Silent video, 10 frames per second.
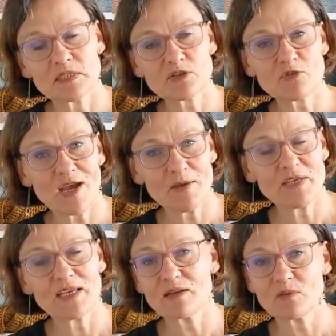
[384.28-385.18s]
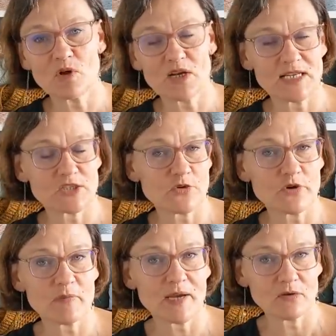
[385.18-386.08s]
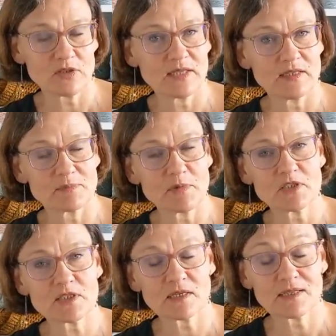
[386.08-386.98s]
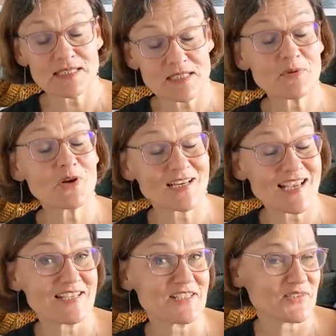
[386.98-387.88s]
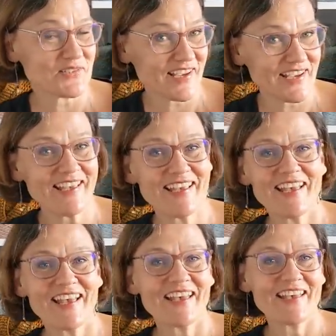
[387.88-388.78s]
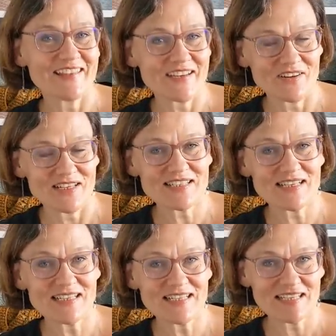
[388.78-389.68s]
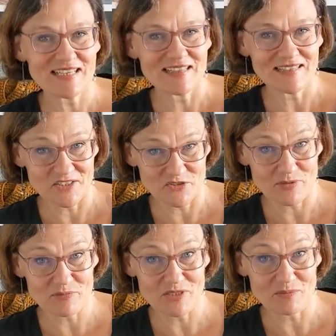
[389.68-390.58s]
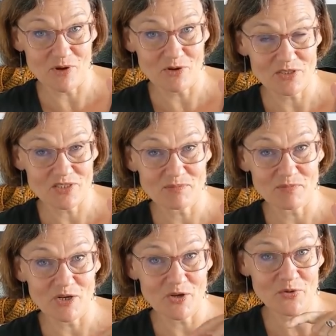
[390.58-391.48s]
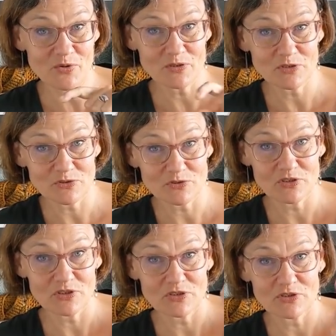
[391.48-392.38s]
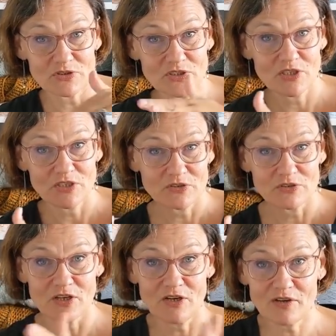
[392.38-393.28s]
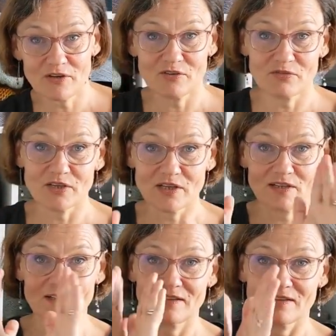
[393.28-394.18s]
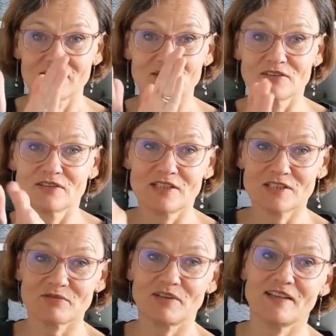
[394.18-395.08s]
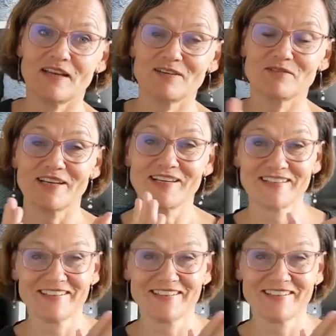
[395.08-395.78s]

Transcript: describing what I talk about in this podcast today. And there is a link in the description box below. A lot of this way, that way.